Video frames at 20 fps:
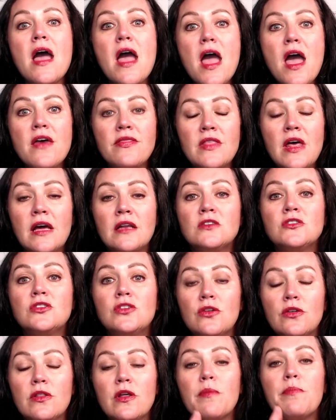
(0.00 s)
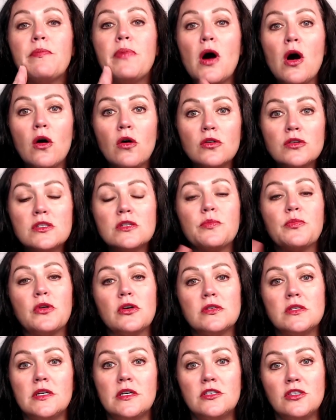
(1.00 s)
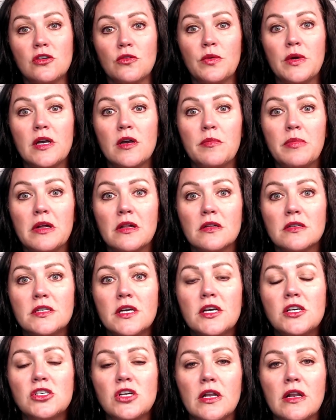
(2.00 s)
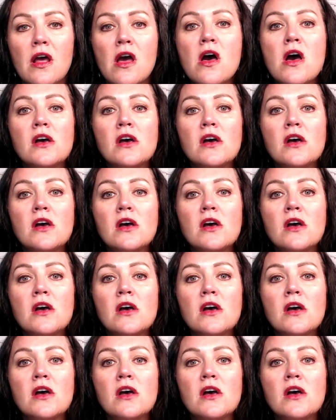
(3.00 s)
and then do the post procedure rehabilitation.